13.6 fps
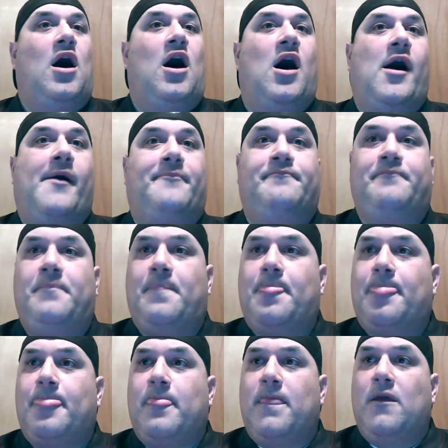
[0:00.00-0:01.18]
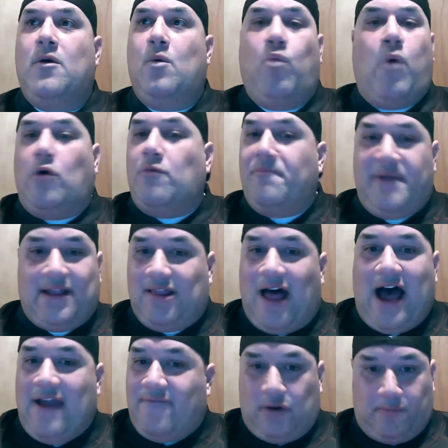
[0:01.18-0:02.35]
Won't be
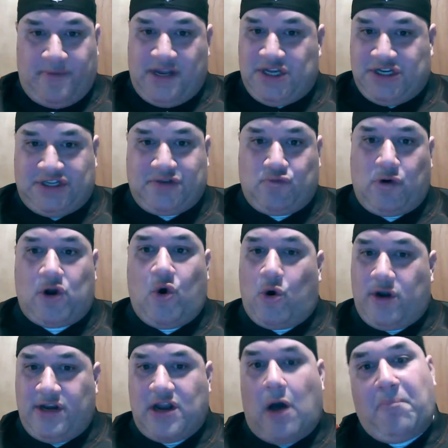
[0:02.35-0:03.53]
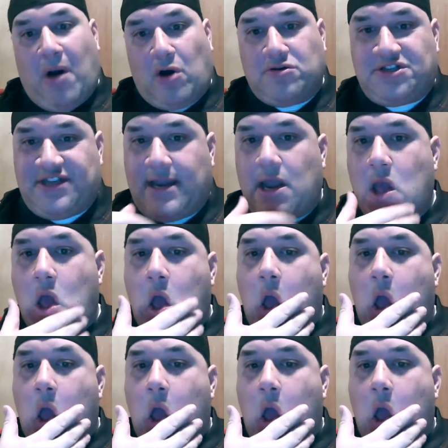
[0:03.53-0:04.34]
alive. It'll be just recorded and I'll post it.